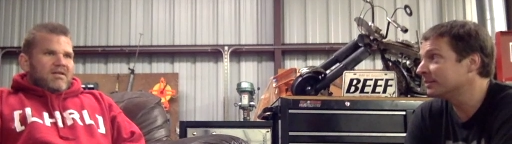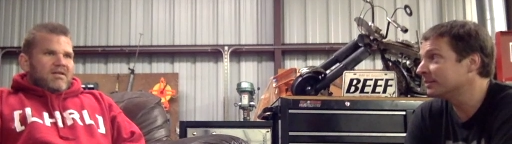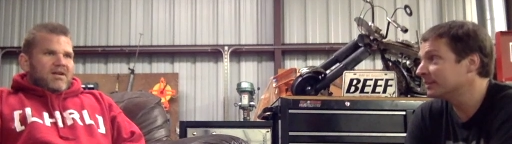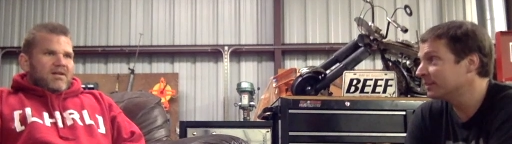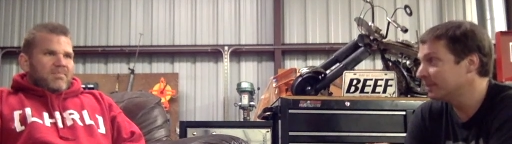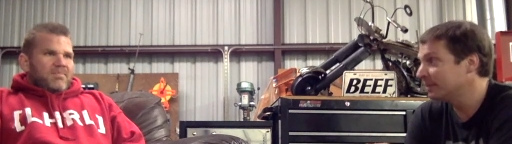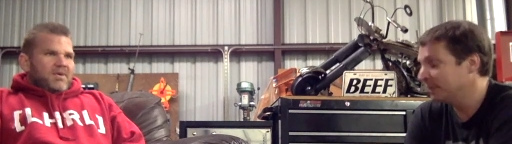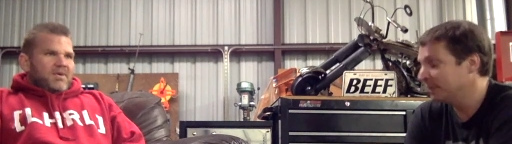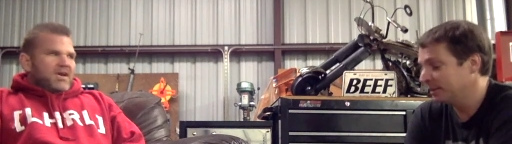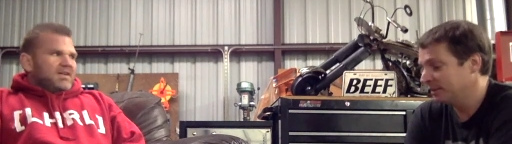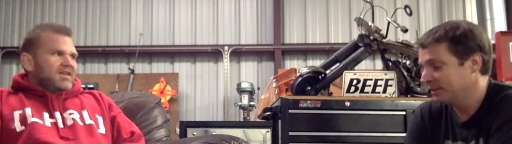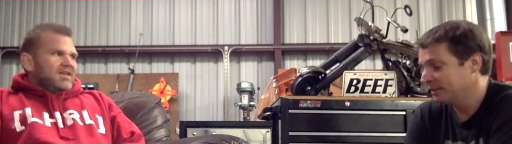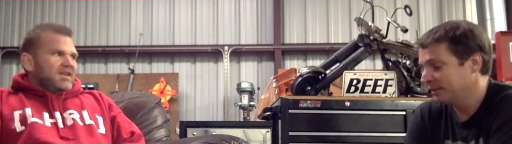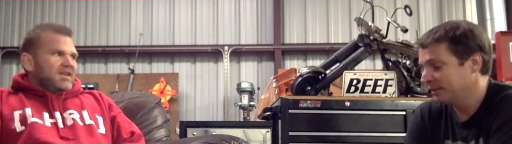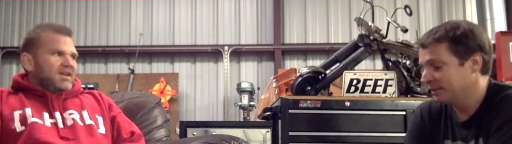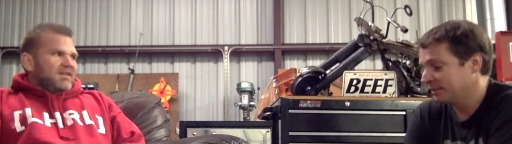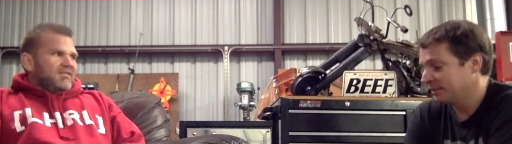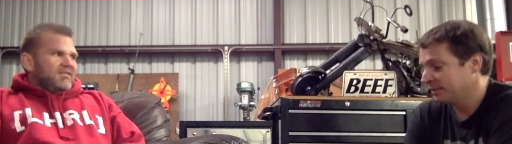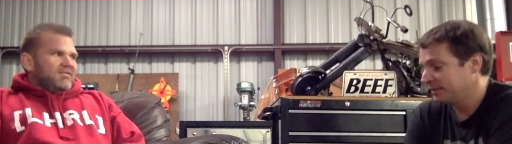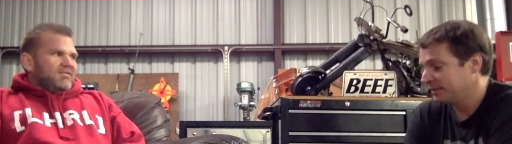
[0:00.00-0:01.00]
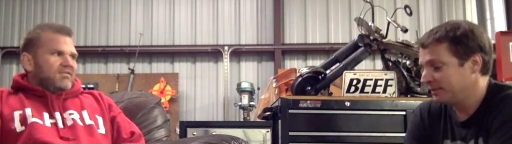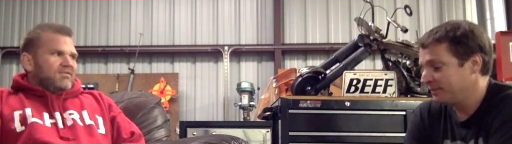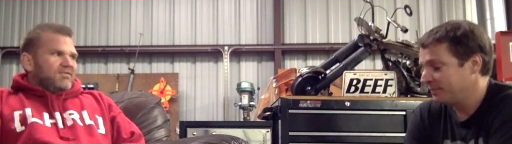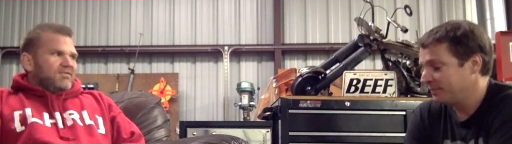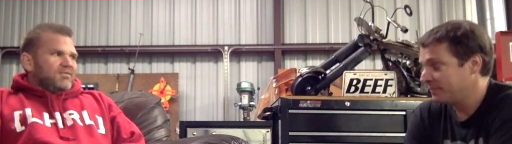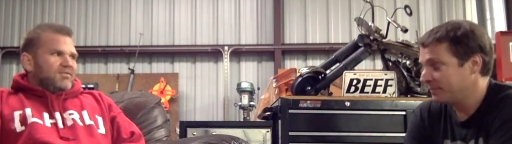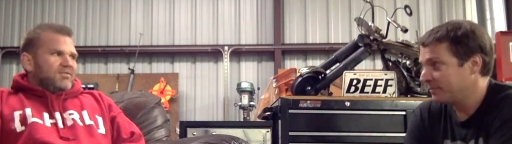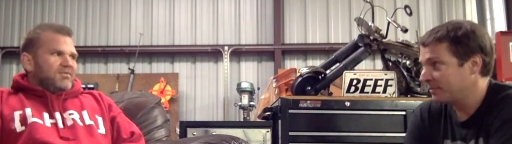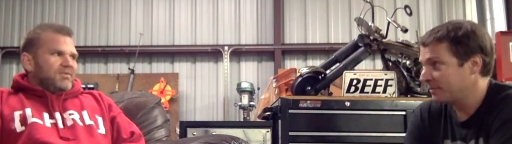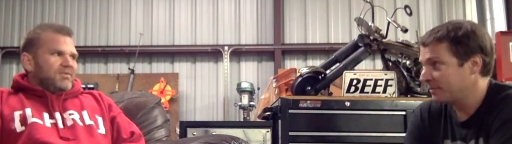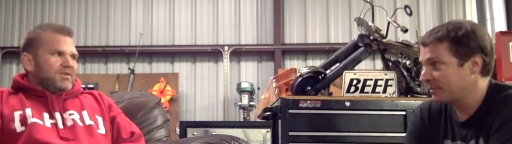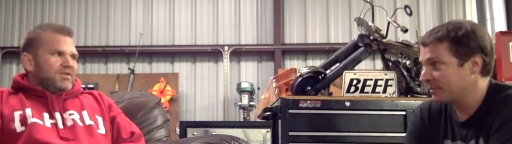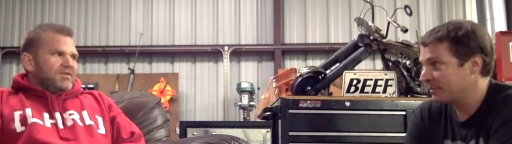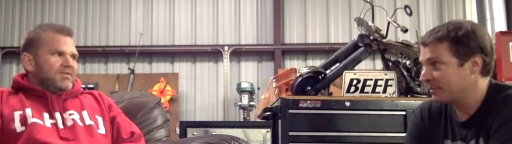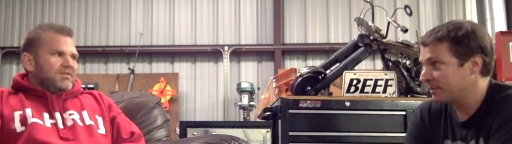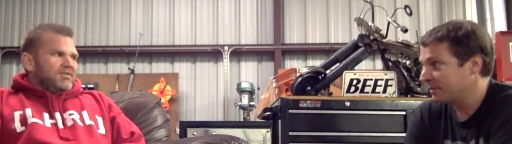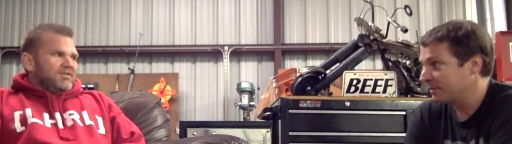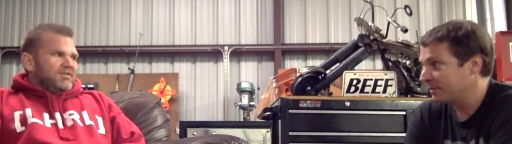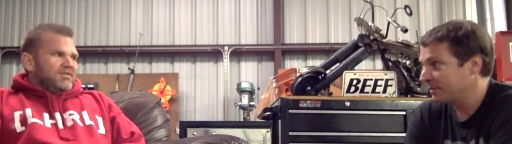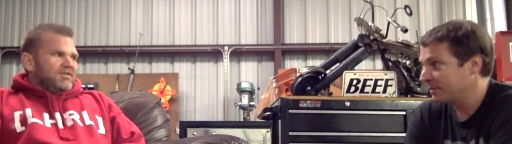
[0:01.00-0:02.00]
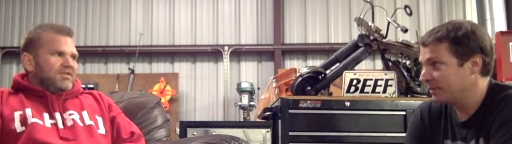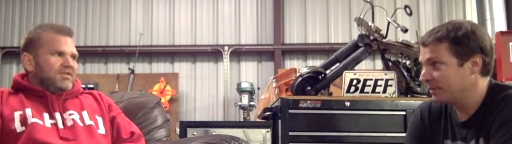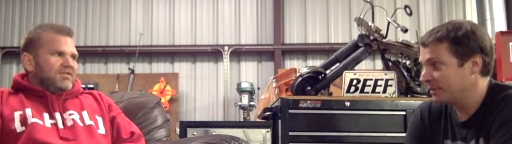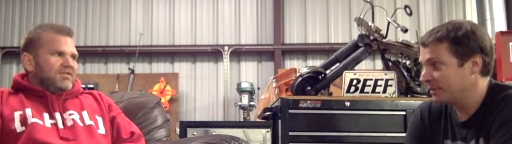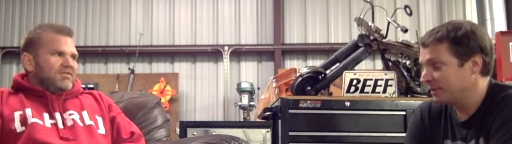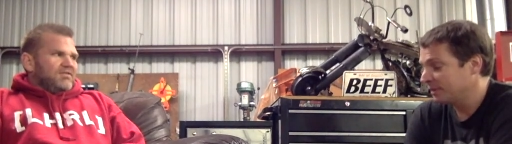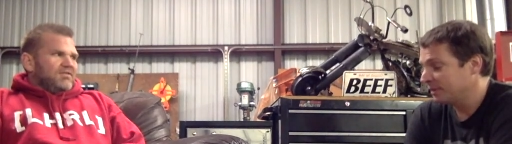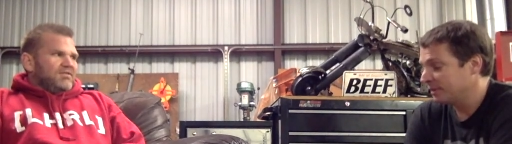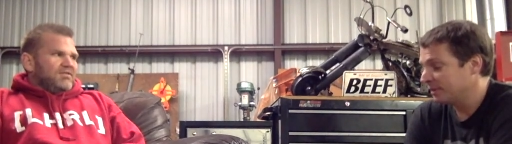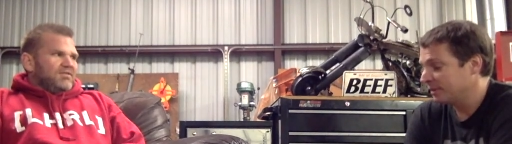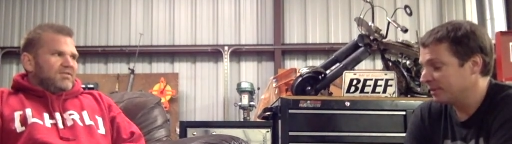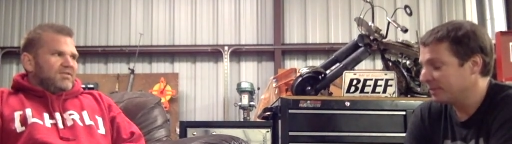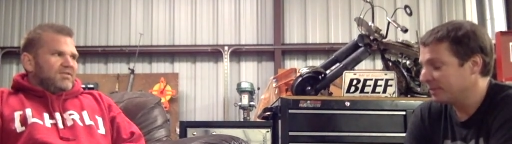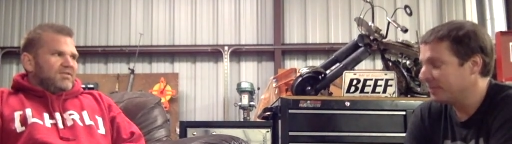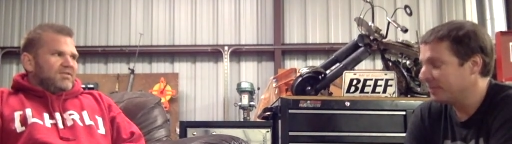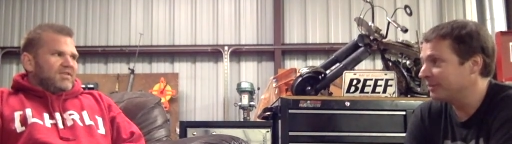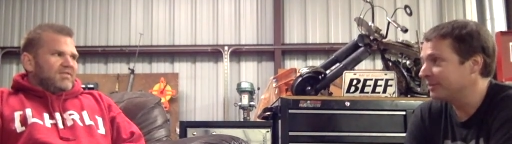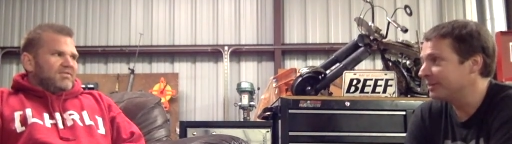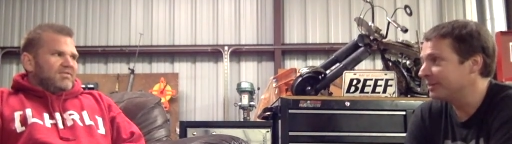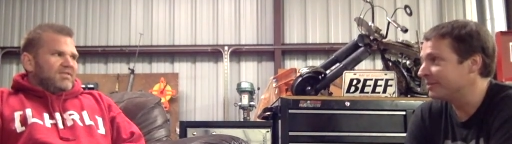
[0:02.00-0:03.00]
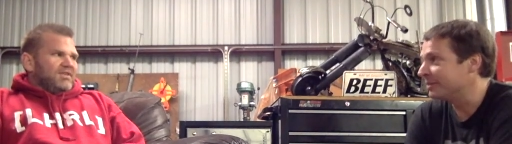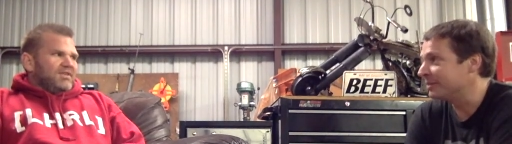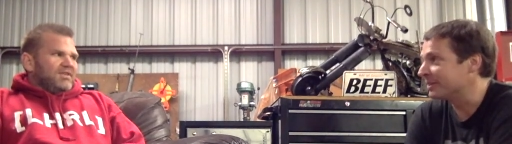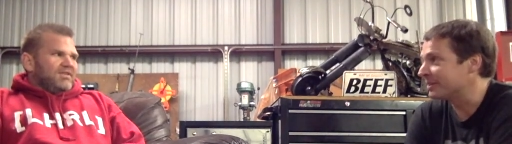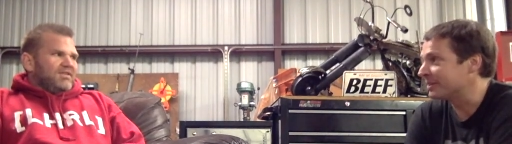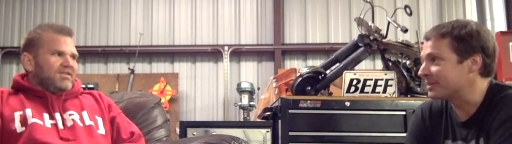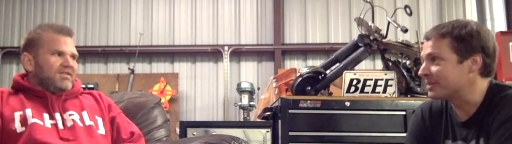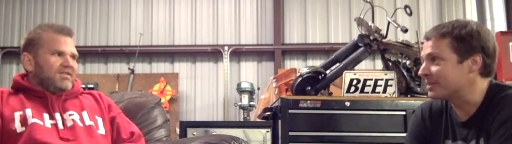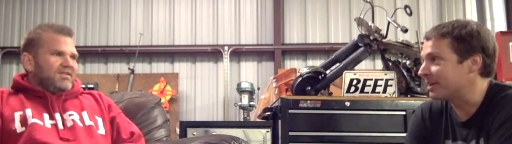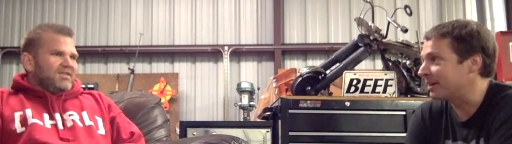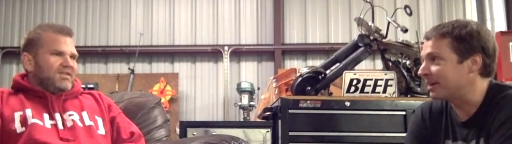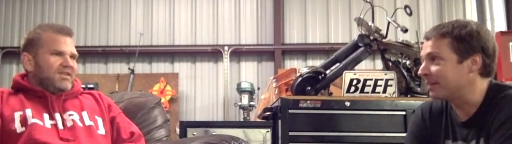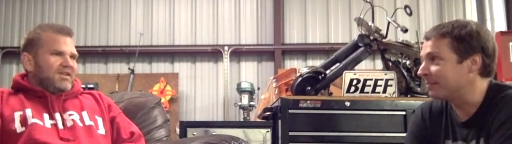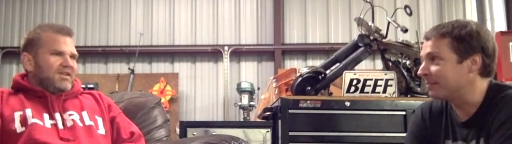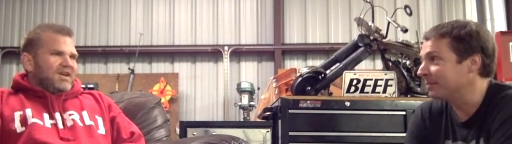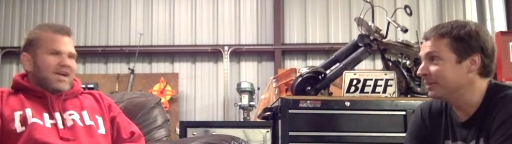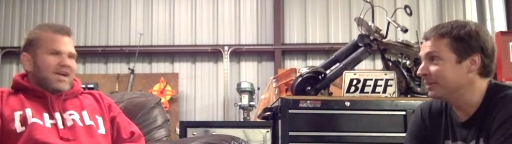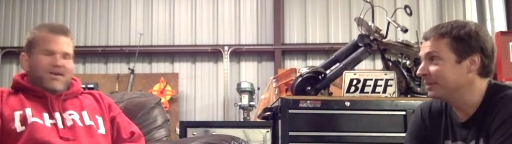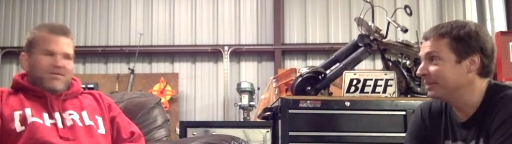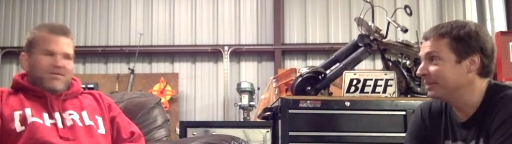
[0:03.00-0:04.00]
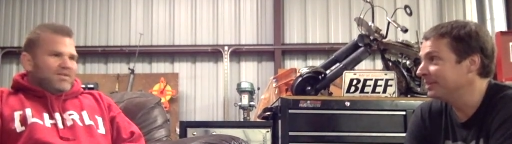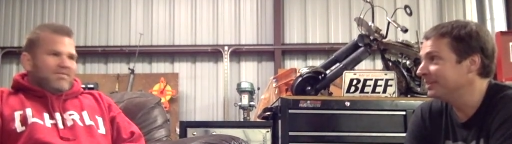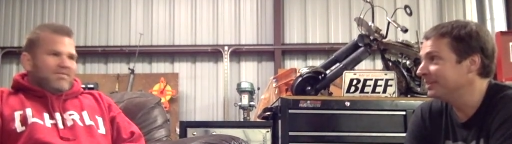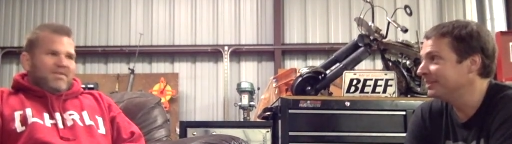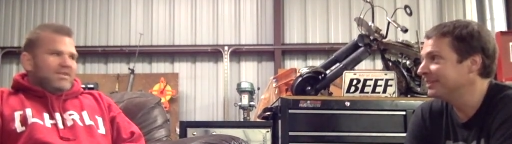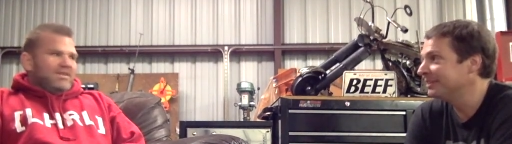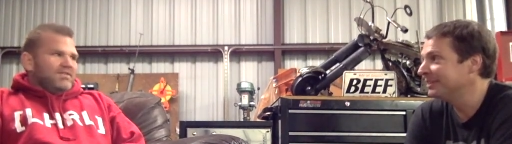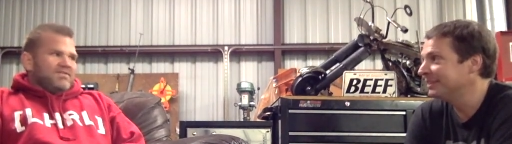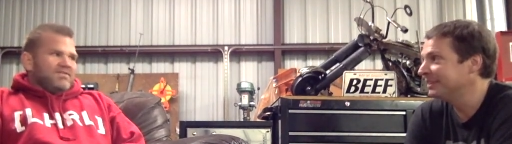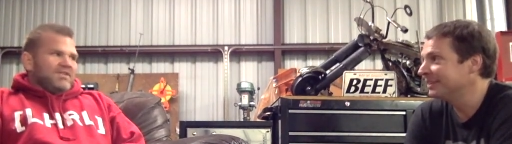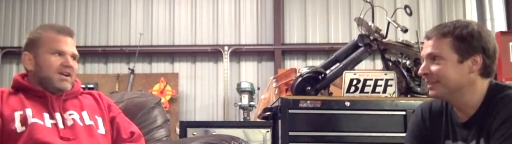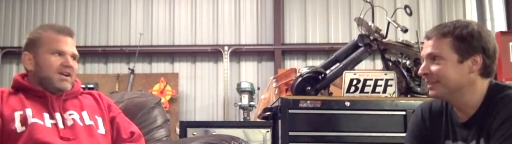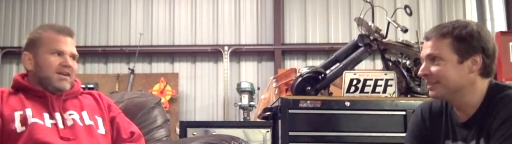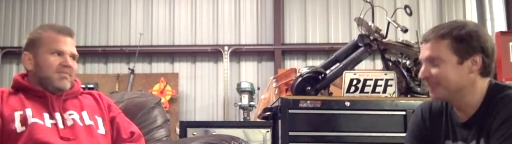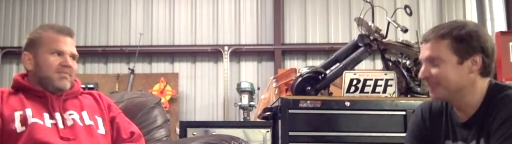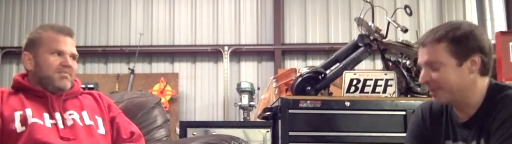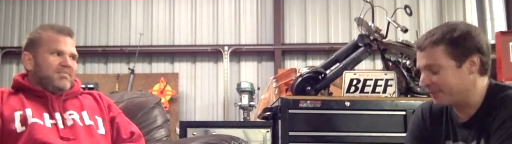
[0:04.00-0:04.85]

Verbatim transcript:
Speaker 1: our podcast, assuming we continue doing. You don't live in the shop. I don't live in the shop. You